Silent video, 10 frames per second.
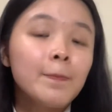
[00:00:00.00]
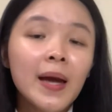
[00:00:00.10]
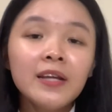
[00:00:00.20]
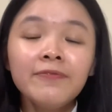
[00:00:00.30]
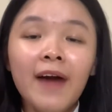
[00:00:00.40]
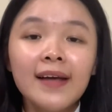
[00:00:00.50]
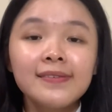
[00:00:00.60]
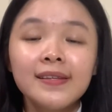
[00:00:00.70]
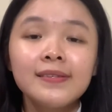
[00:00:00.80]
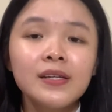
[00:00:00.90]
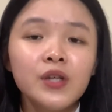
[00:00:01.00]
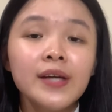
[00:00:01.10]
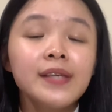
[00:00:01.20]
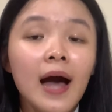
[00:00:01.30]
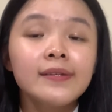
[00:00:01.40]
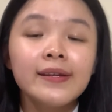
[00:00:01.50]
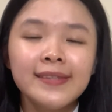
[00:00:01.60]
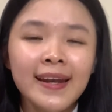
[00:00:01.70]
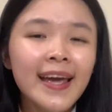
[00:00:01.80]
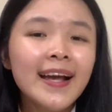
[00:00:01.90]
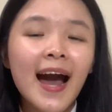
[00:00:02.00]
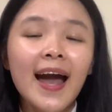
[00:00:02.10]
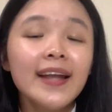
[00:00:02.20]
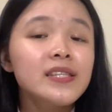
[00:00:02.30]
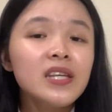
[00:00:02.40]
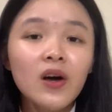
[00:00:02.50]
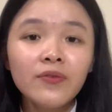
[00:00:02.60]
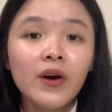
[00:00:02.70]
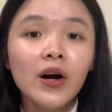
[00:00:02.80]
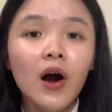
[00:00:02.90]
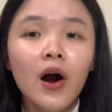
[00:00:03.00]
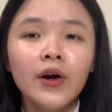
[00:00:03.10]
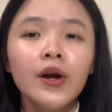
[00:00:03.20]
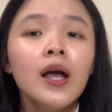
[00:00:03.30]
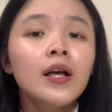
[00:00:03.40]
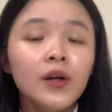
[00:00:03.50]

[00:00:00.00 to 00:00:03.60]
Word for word: many vaccines such as AstraZeneca and Sinovac are